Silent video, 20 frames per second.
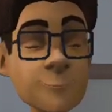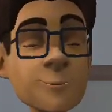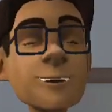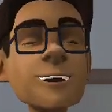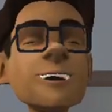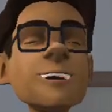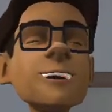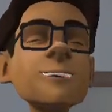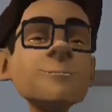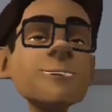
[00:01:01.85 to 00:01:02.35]
The
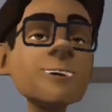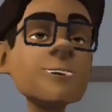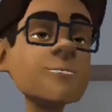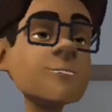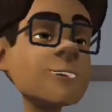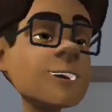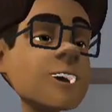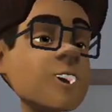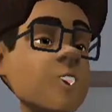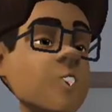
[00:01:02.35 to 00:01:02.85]
team
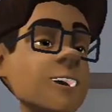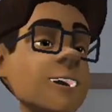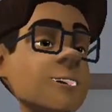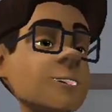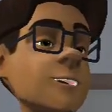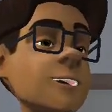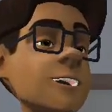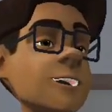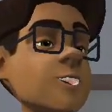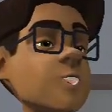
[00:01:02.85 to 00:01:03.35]
have now
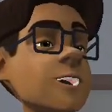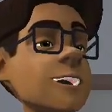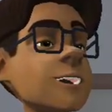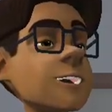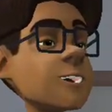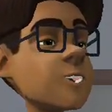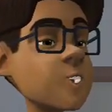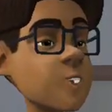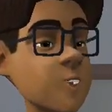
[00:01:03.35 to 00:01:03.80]
decided to unlock